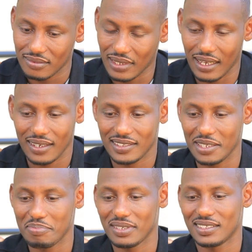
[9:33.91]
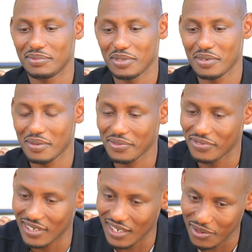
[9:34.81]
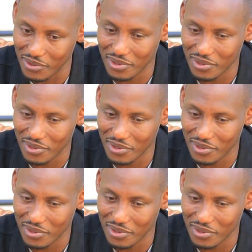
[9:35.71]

cha simbizi byo bavuga kuko